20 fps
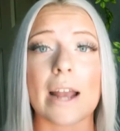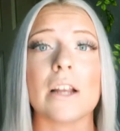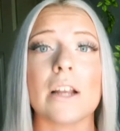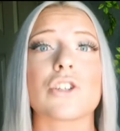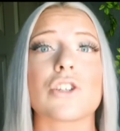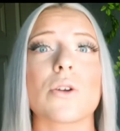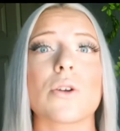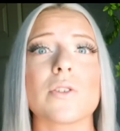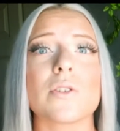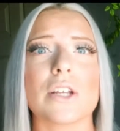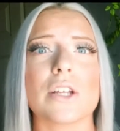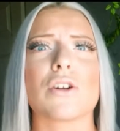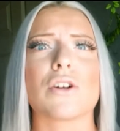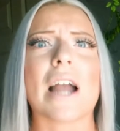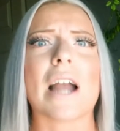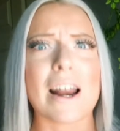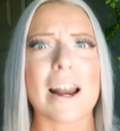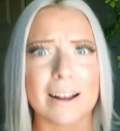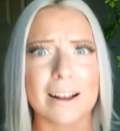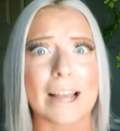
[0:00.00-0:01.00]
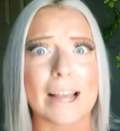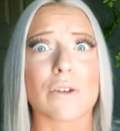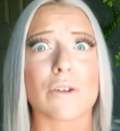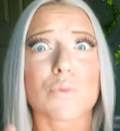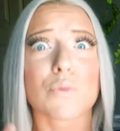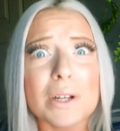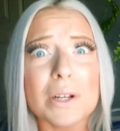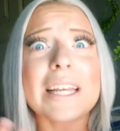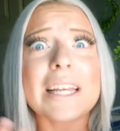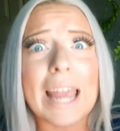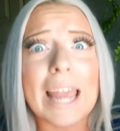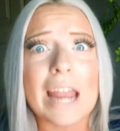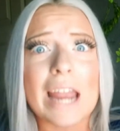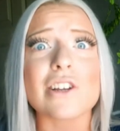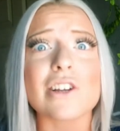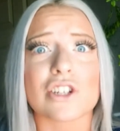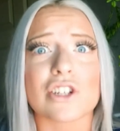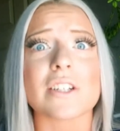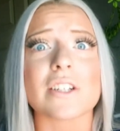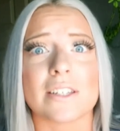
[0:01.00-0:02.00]
it shows that you're kind of like really
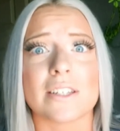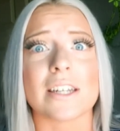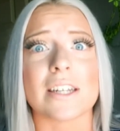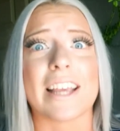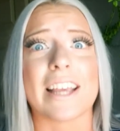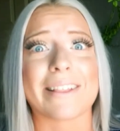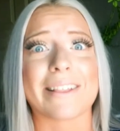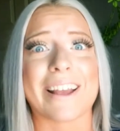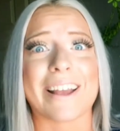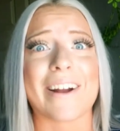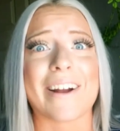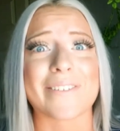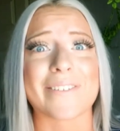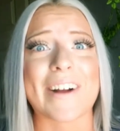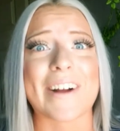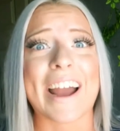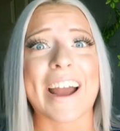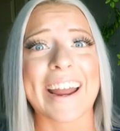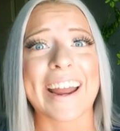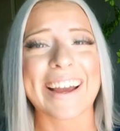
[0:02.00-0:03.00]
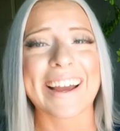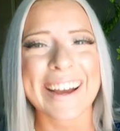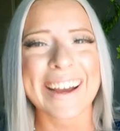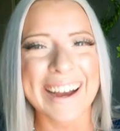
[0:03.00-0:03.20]
anxious to get there, right?